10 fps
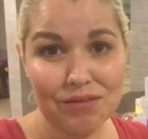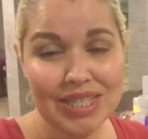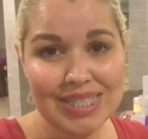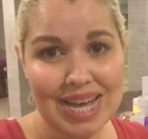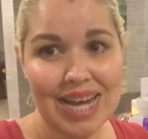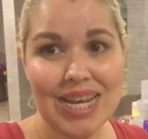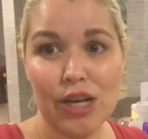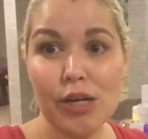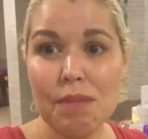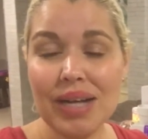of the Dead
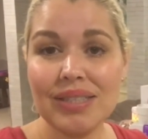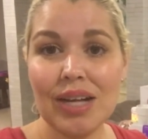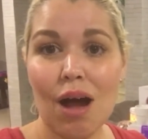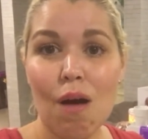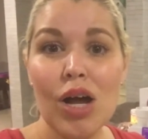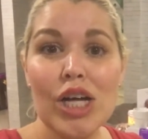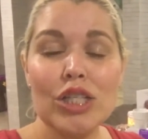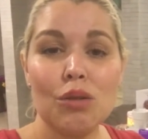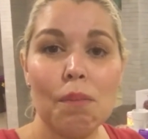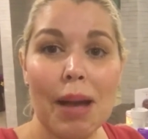here in Mexico.
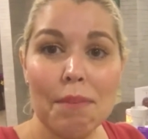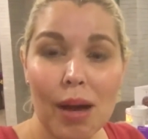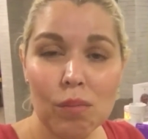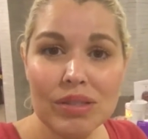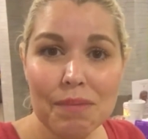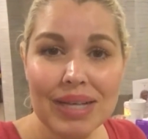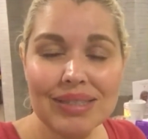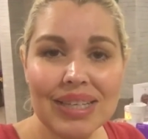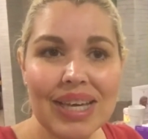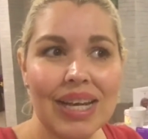So my mom was
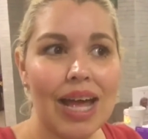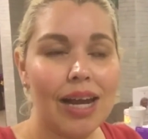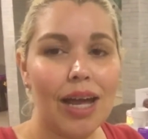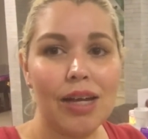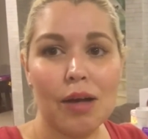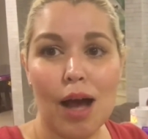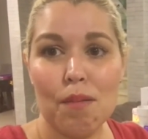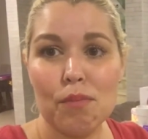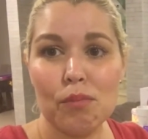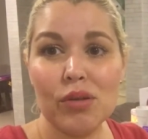Mexican, and
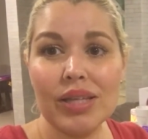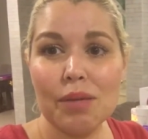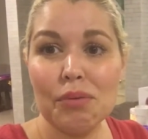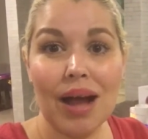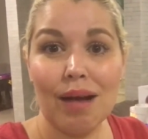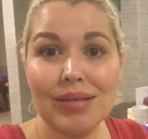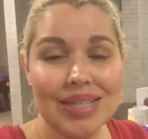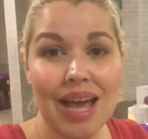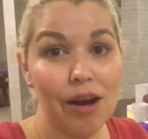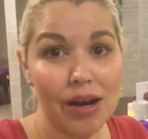I'm really proud to
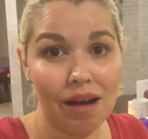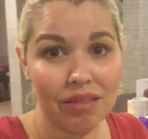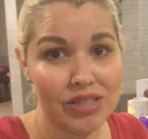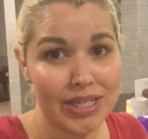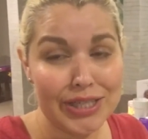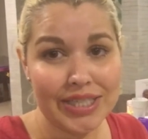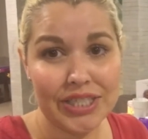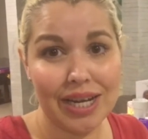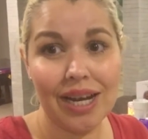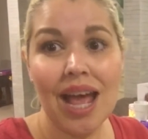carry on the
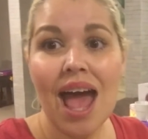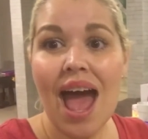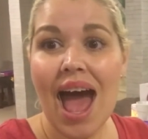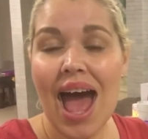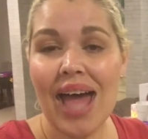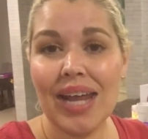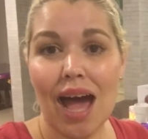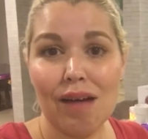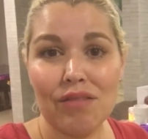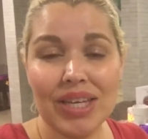tradition and
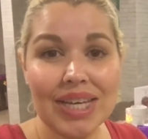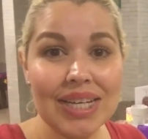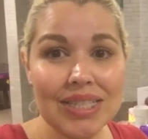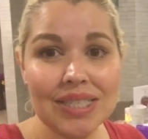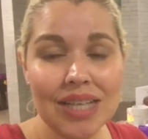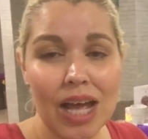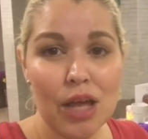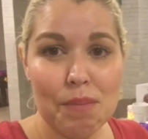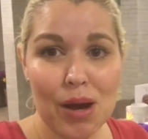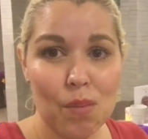have the kids
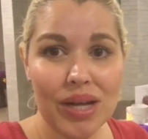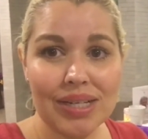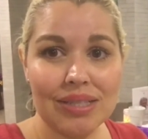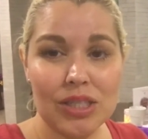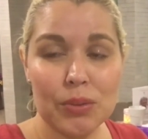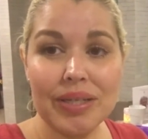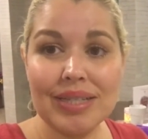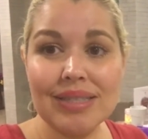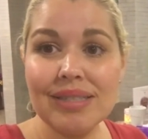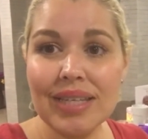bear witness to it
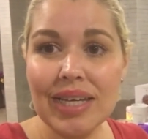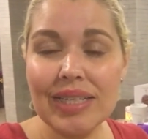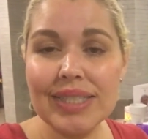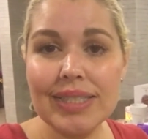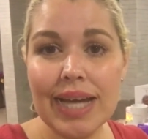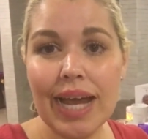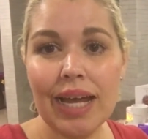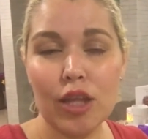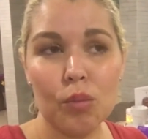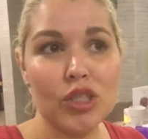and see.
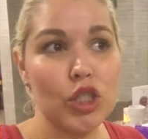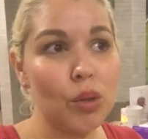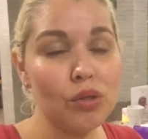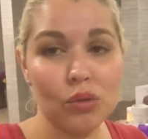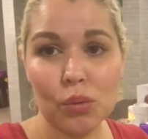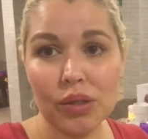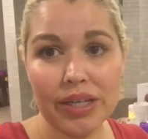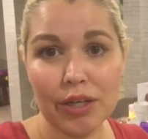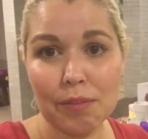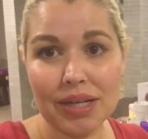Today there was no school
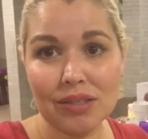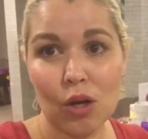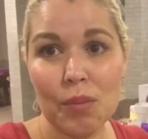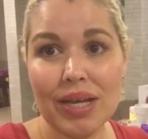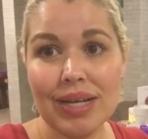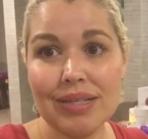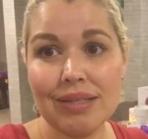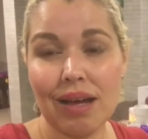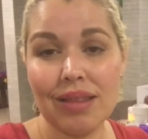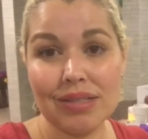here in Mexico because
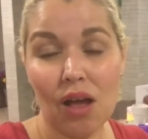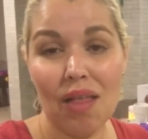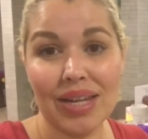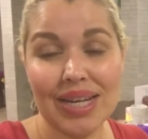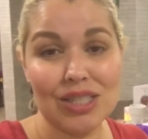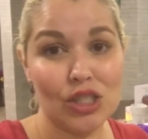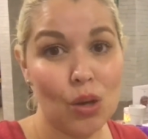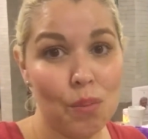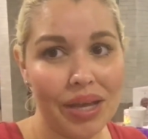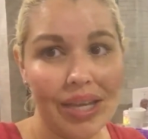this holiday is
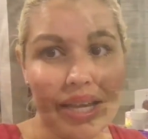so big